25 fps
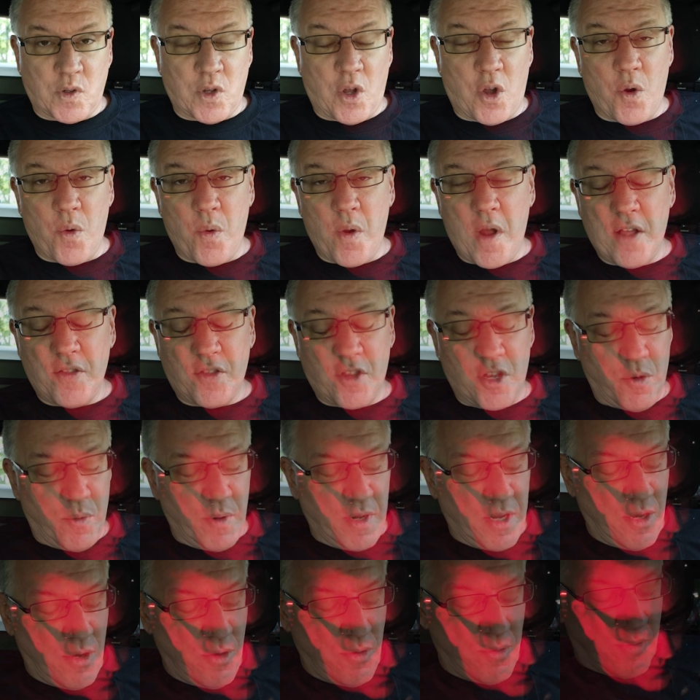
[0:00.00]
All right, there
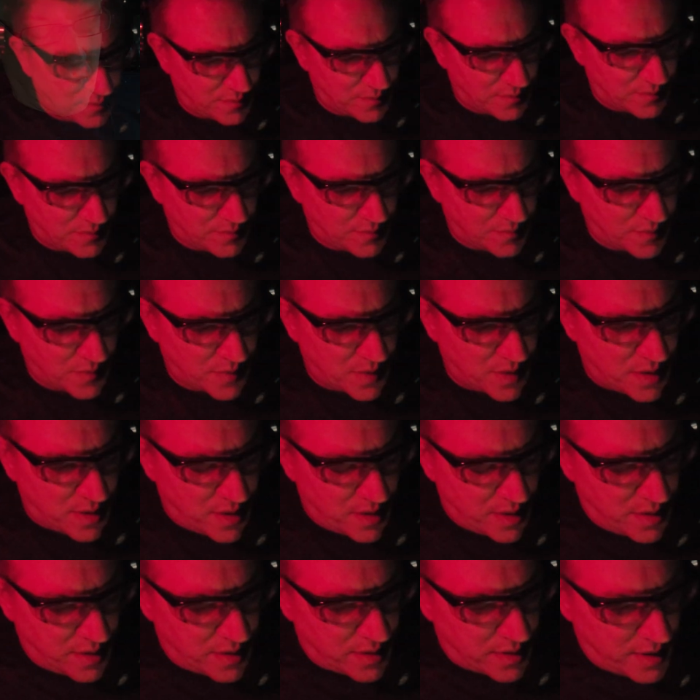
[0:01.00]
we go. And
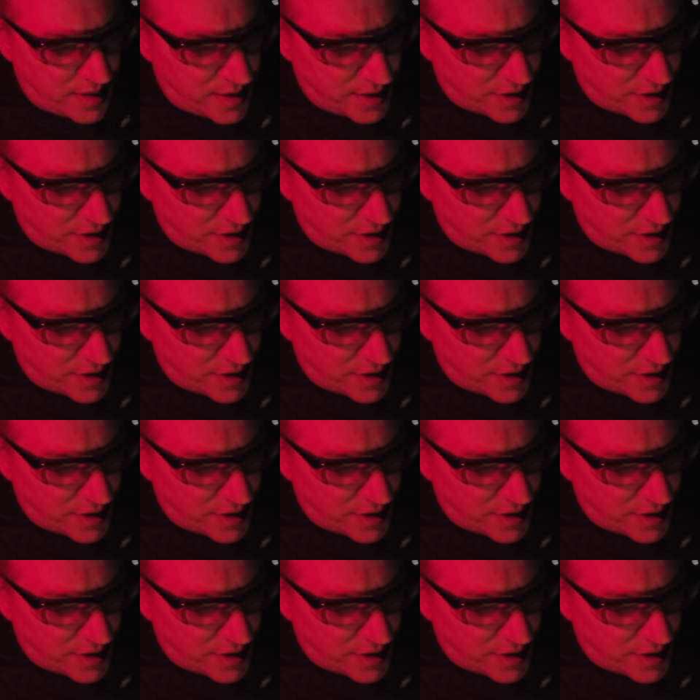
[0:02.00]
now the mobile.